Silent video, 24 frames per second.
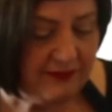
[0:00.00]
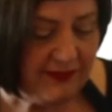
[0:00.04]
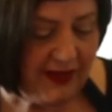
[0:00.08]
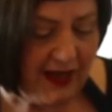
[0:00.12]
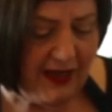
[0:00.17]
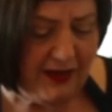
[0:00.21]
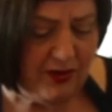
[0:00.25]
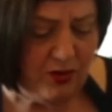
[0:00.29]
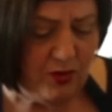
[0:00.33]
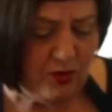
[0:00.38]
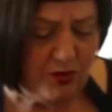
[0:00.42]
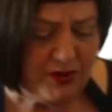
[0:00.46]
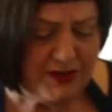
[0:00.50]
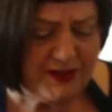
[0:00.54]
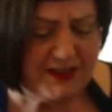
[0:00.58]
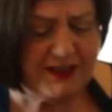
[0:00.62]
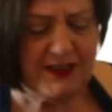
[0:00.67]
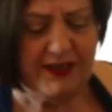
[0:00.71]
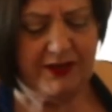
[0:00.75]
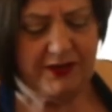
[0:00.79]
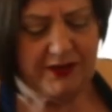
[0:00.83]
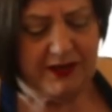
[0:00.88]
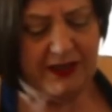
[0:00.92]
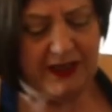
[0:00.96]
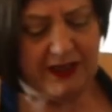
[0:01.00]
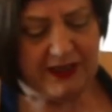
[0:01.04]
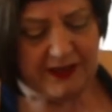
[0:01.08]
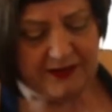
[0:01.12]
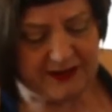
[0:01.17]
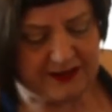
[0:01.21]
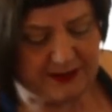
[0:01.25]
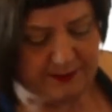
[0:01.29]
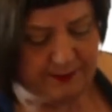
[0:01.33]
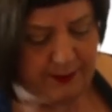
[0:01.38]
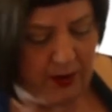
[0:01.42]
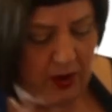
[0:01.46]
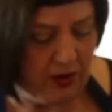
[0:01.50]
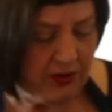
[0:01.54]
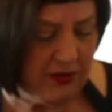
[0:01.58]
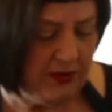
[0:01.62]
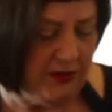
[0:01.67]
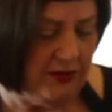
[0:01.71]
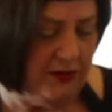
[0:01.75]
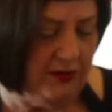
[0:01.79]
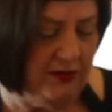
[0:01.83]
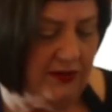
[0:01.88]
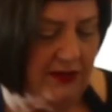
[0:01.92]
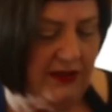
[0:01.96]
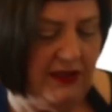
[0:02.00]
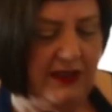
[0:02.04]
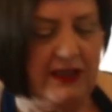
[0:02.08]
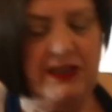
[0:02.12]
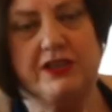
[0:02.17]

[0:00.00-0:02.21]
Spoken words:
And also this bottle